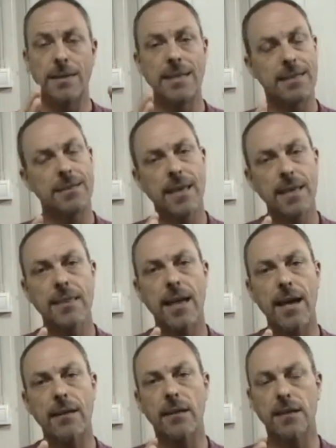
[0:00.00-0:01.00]
Now to take
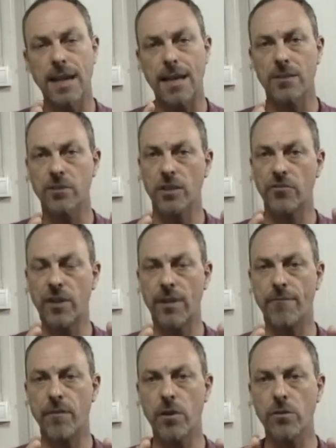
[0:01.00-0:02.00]
that analogy a
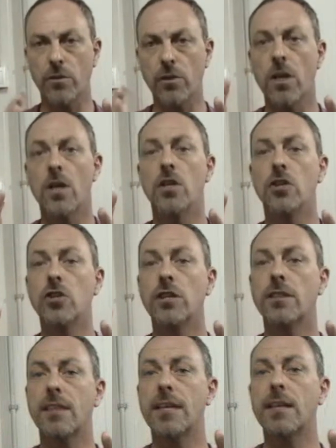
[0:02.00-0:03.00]
step further, you
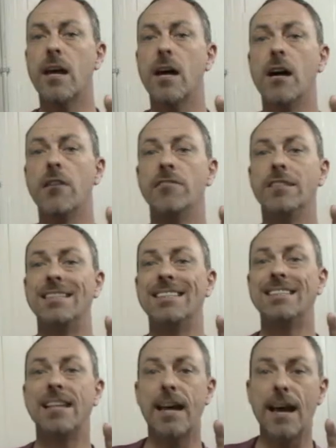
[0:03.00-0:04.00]
can think of
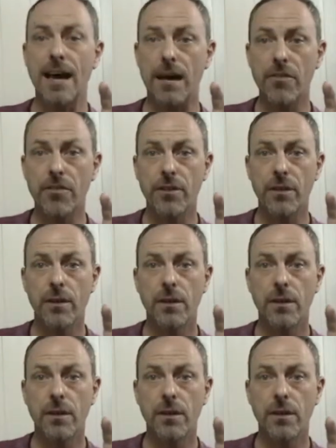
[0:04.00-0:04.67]
death